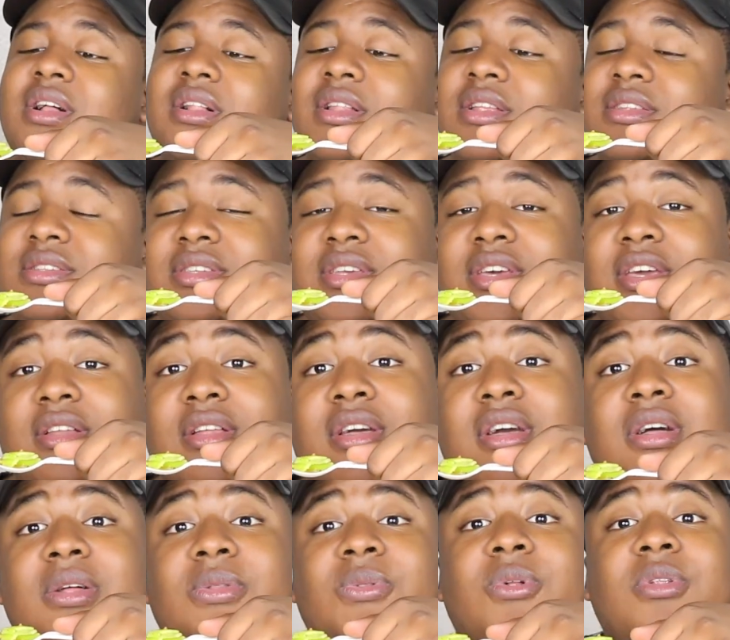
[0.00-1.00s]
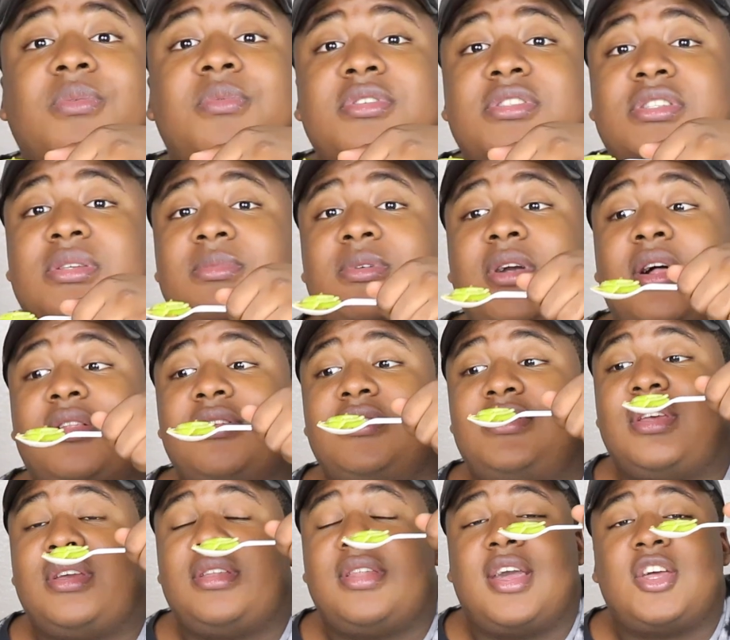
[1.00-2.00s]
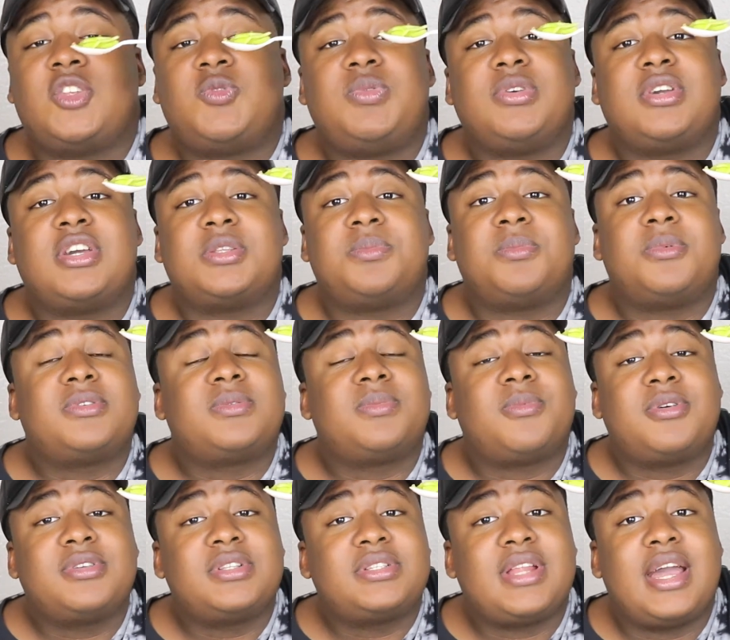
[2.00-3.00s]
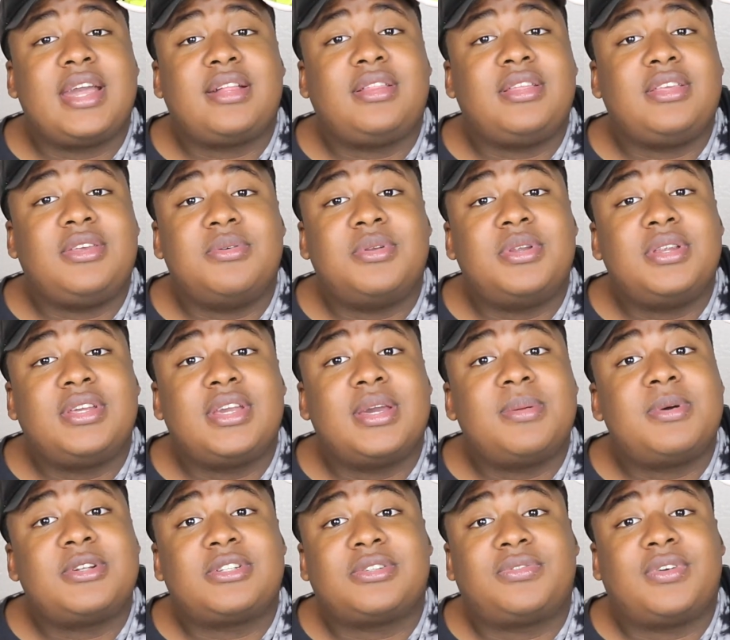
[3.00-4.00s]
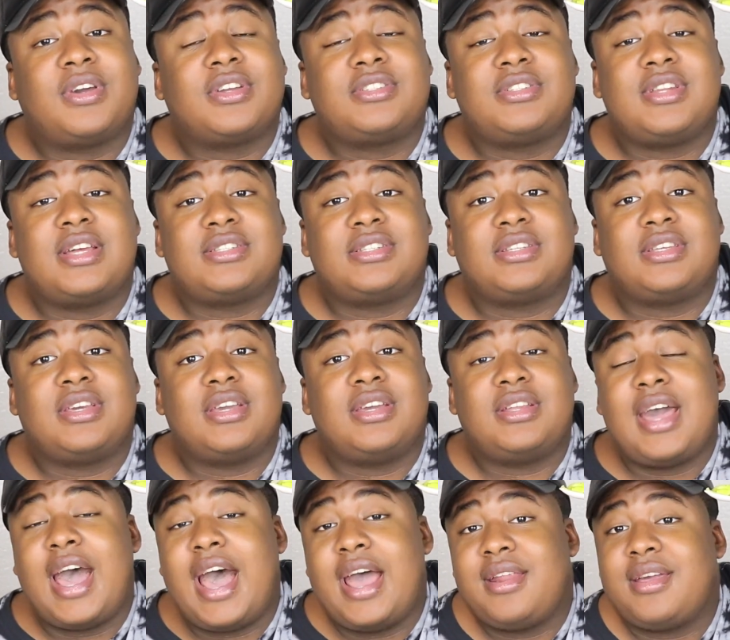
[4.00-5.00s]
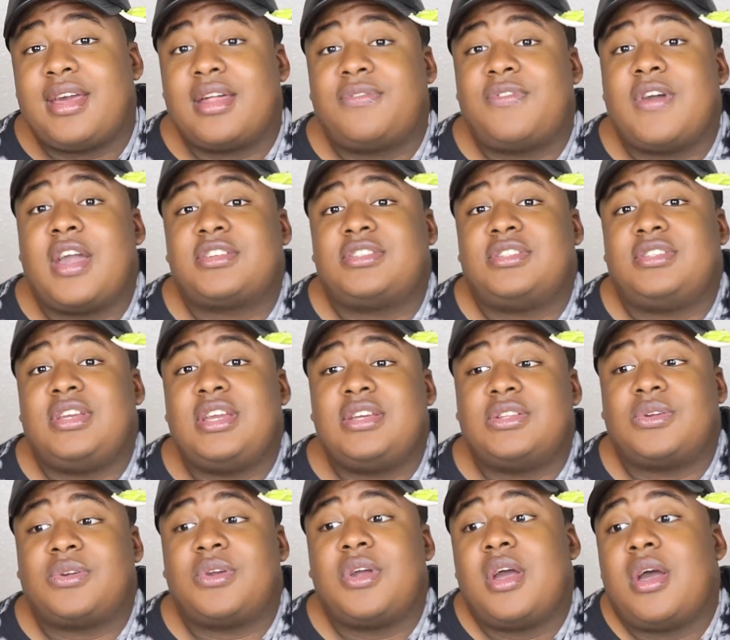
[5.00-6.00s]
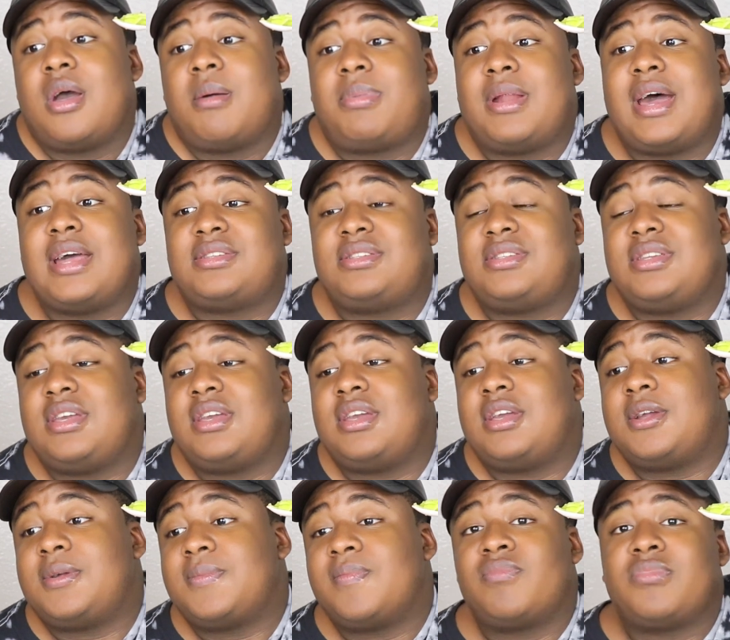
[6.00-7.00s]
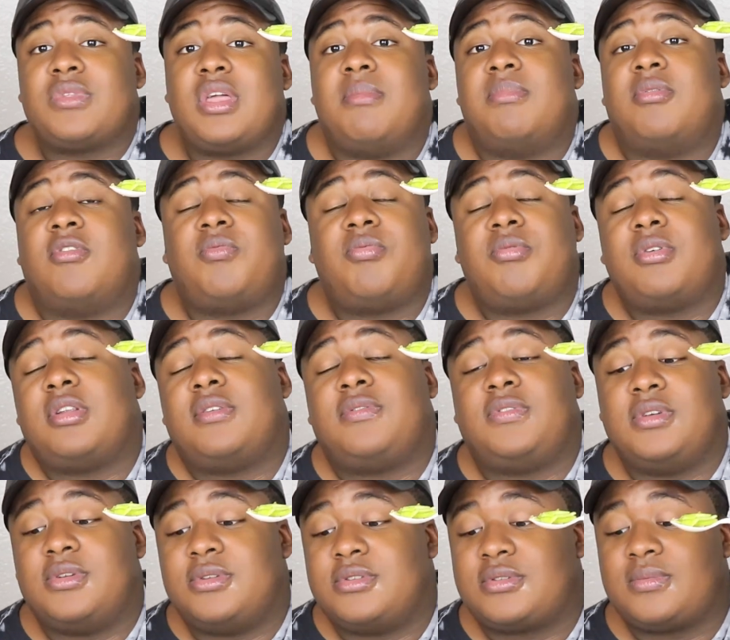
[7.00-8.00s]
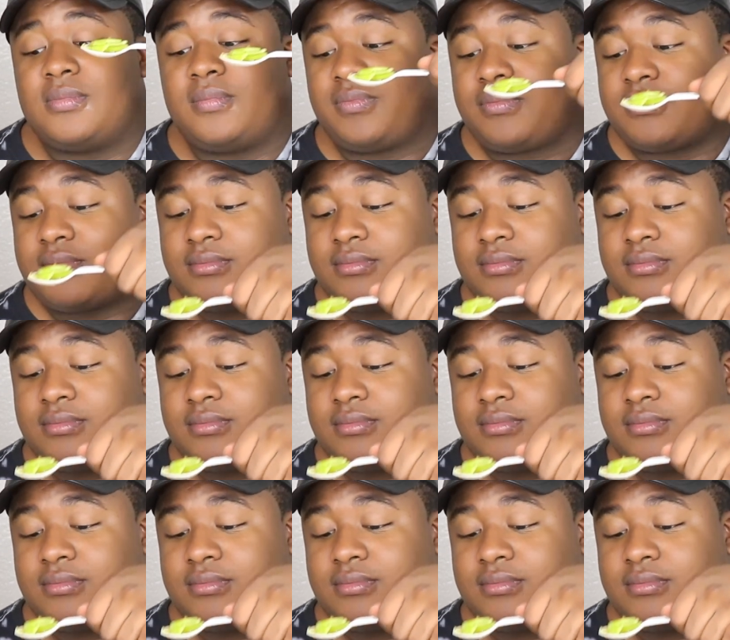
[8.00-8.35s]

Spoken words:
Listen, the only reason some of y'all are saying that is because more than likely, you didn't get much affection as a kid. I didn't get affection either, but I see it in both point of views.